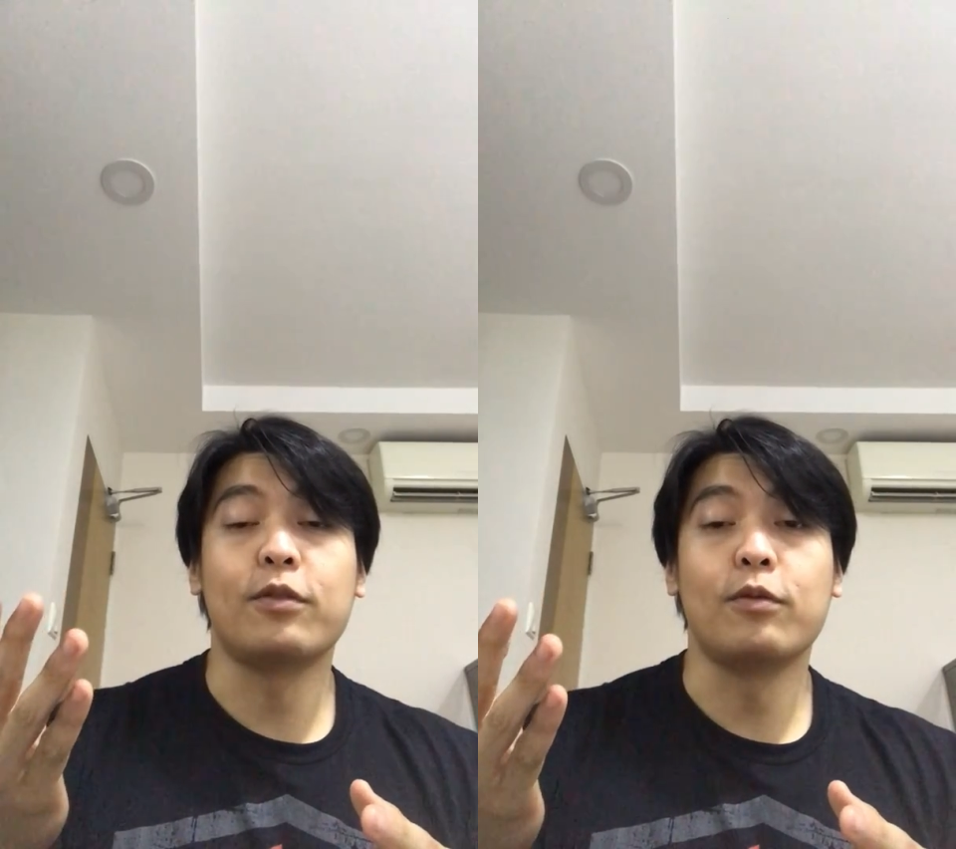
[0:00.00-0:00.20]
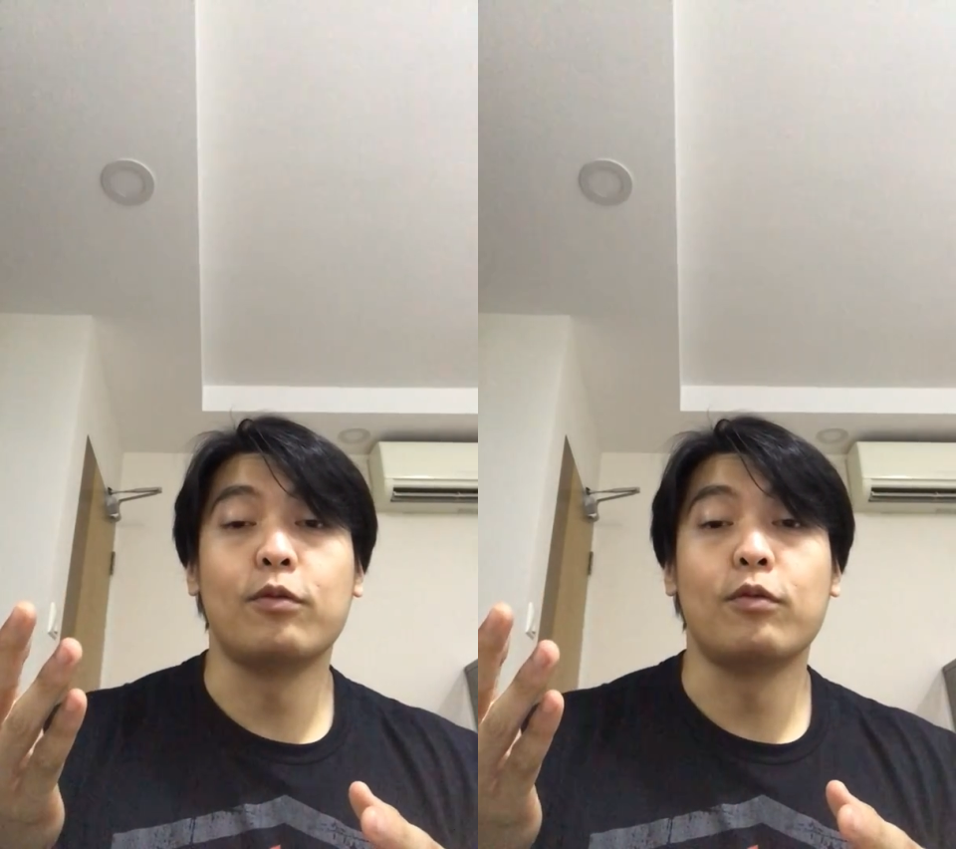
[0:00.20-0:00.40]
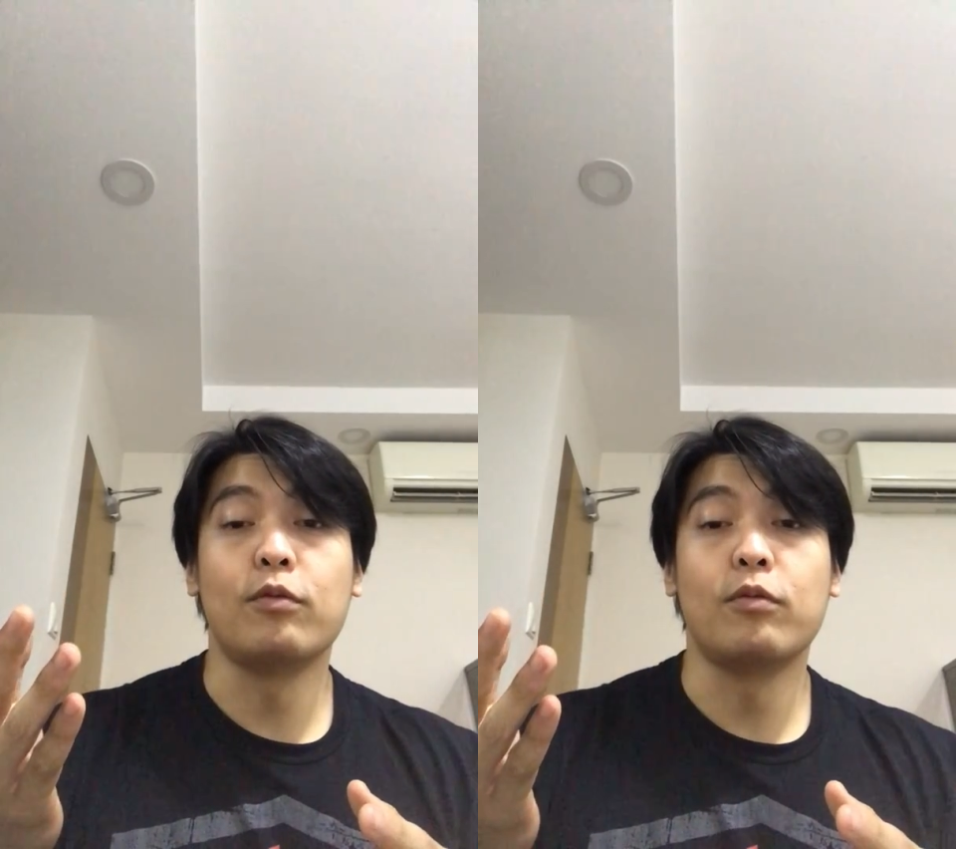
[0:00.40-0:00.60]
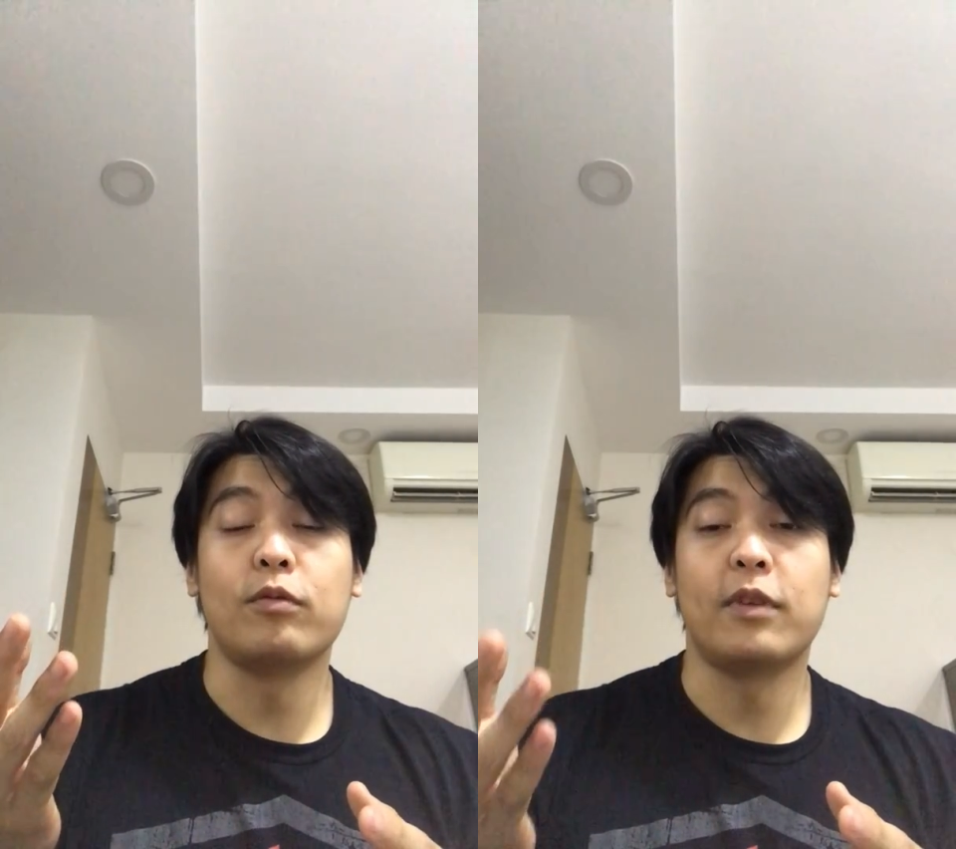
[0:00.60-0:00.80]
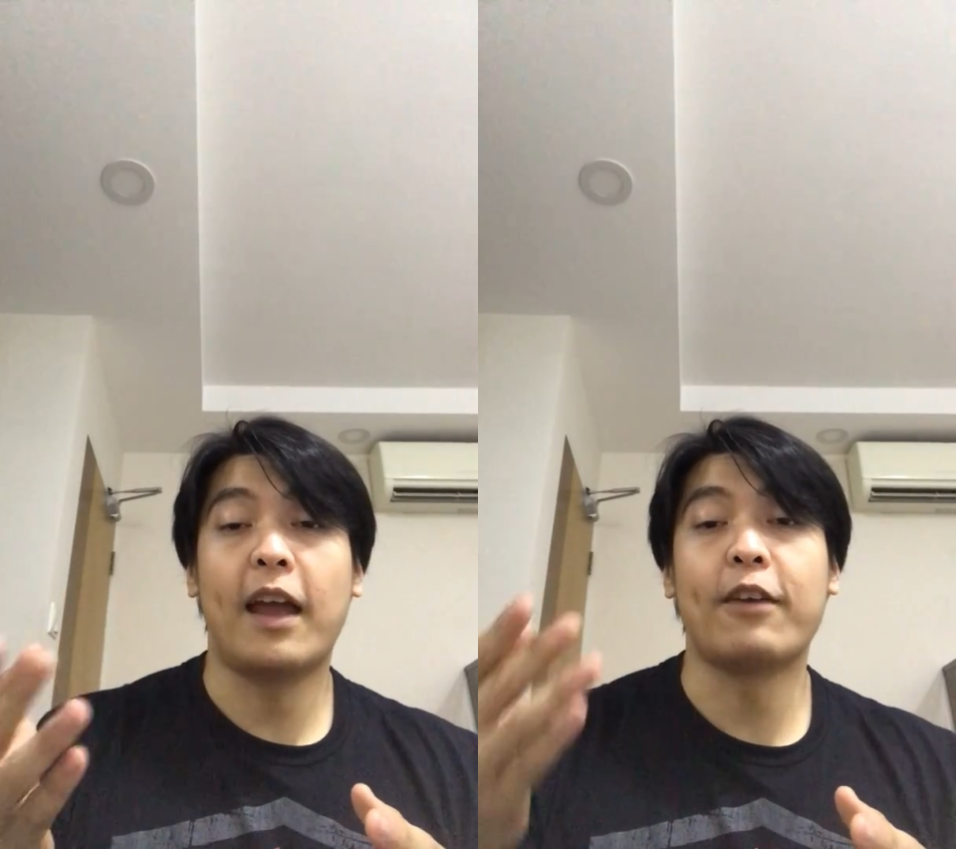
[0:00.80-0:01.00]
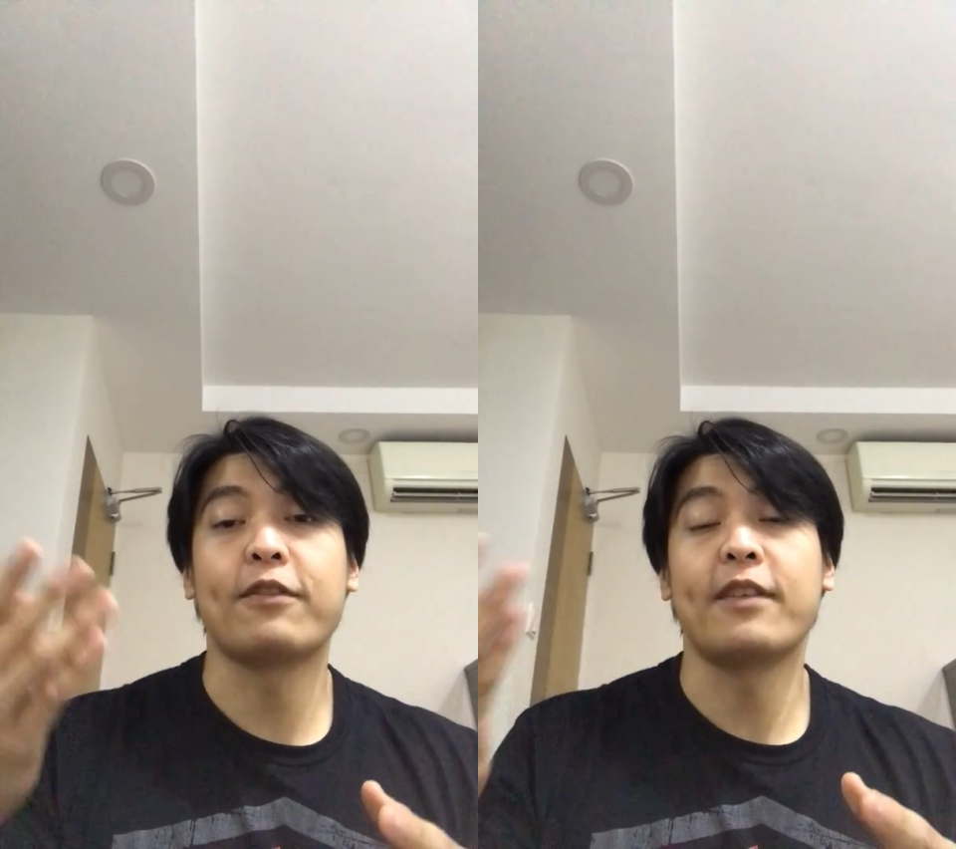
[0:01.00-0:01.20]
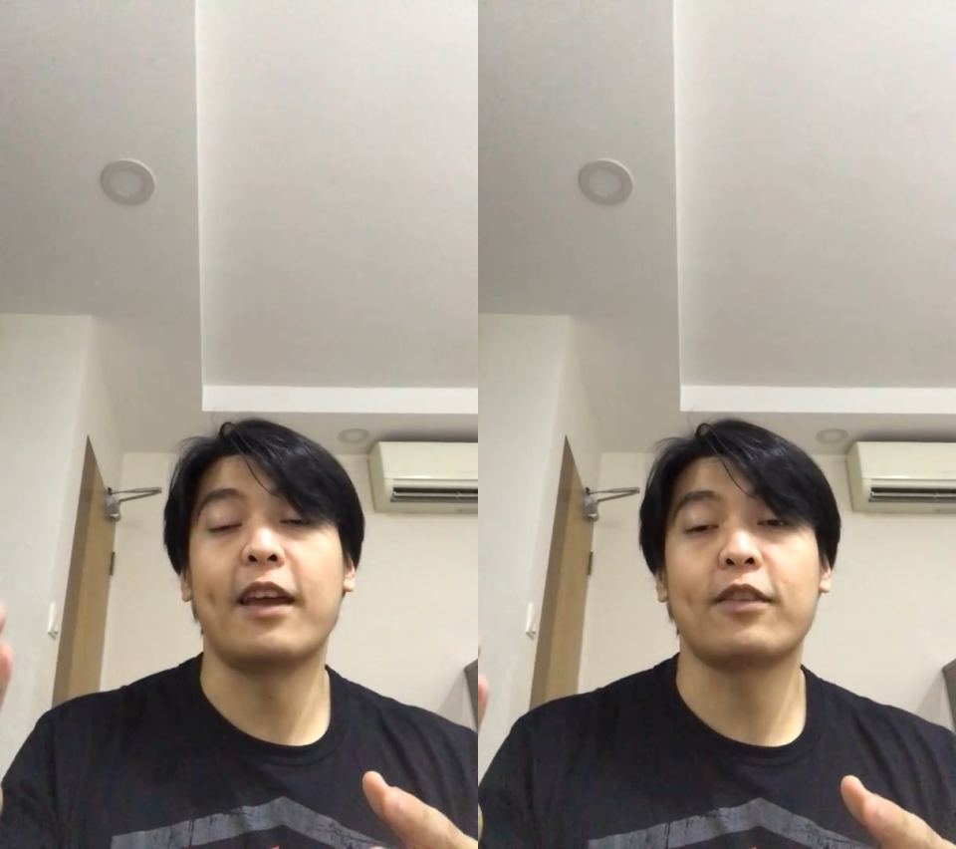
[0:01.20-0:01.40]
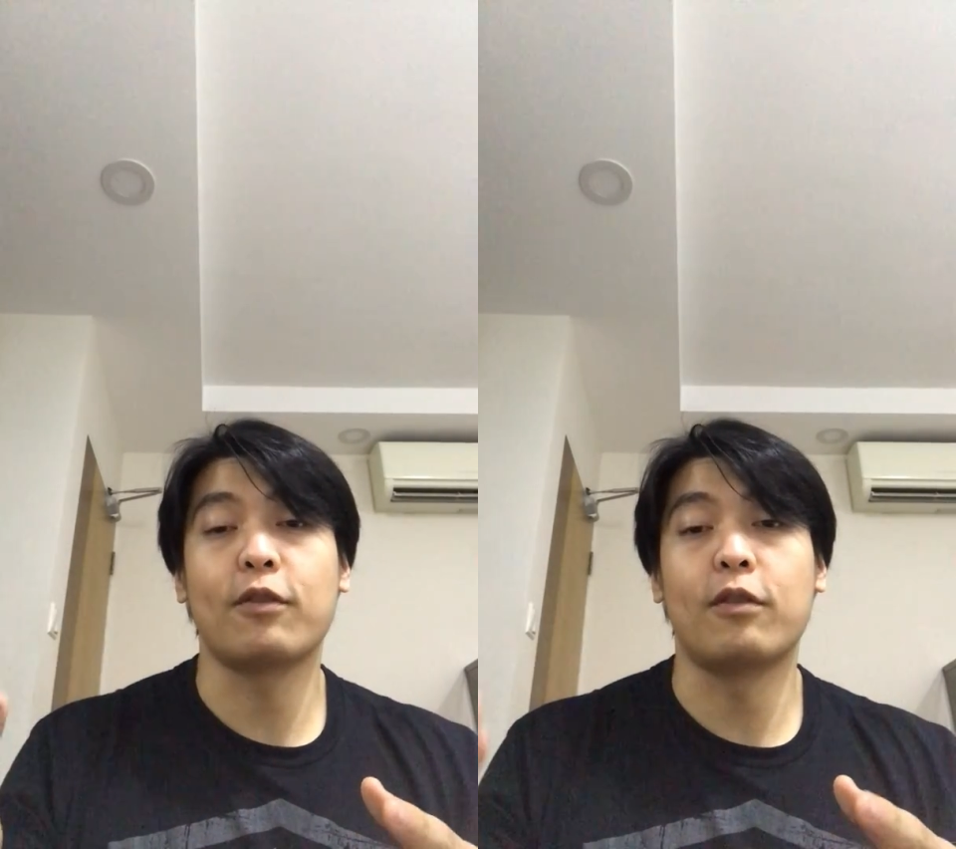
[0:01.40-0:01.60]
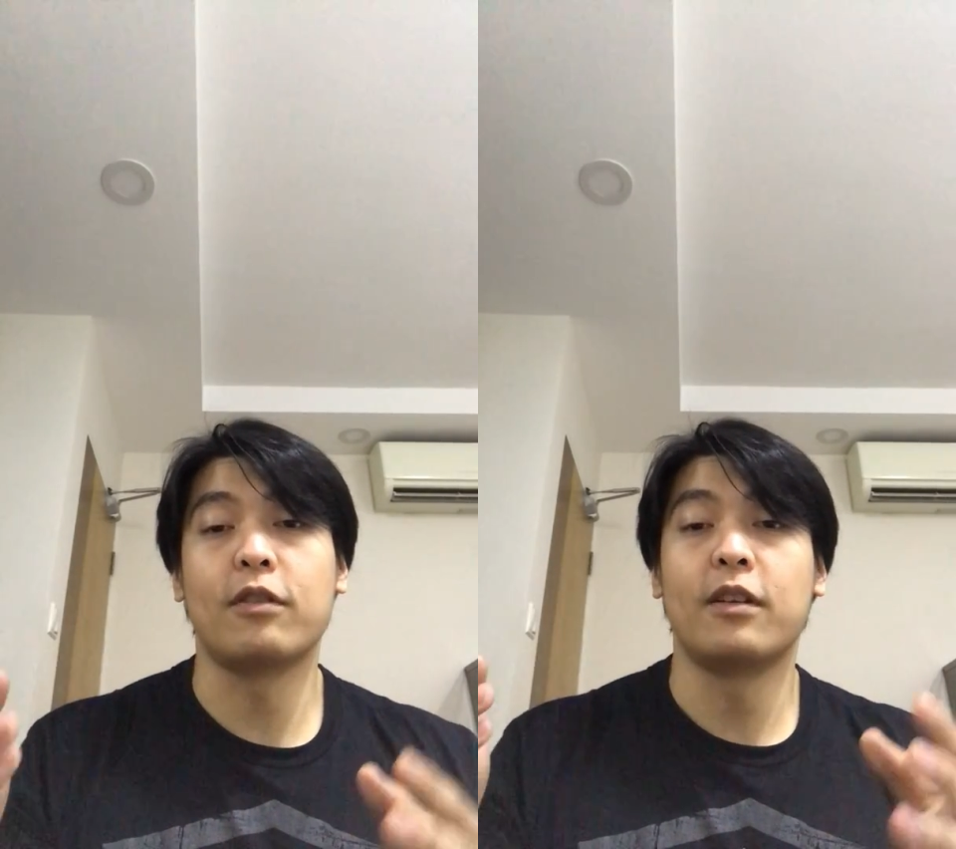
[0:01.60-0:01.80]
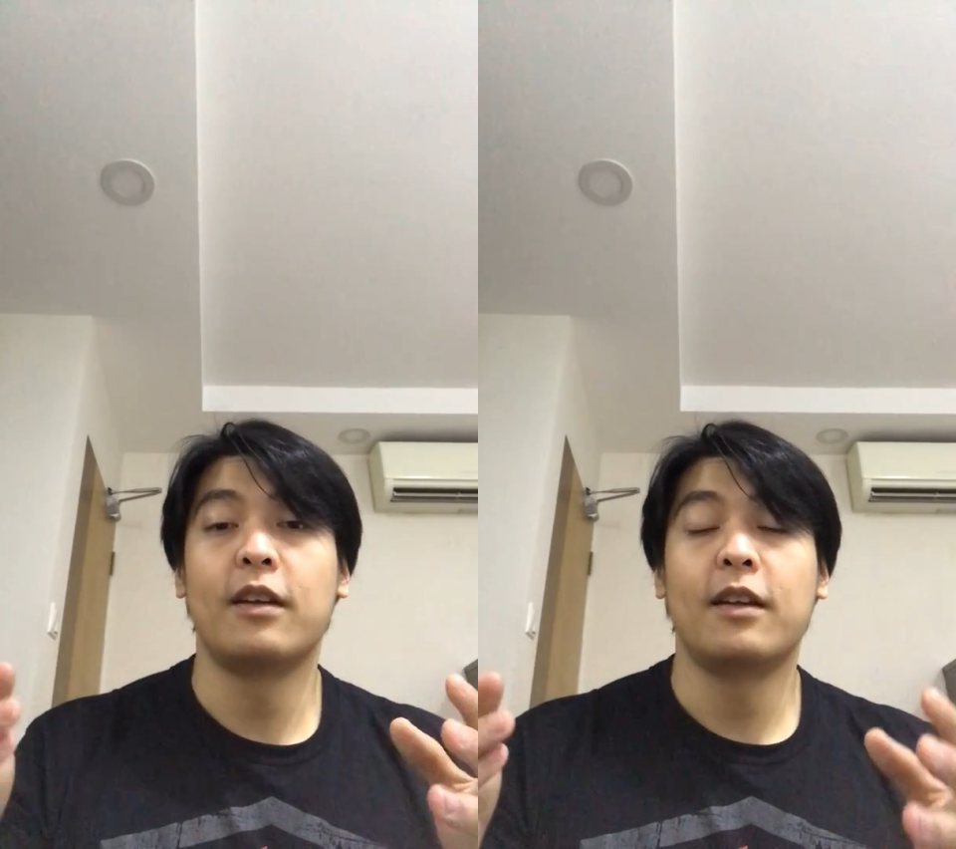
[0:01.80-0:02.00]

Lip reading: to have snacks or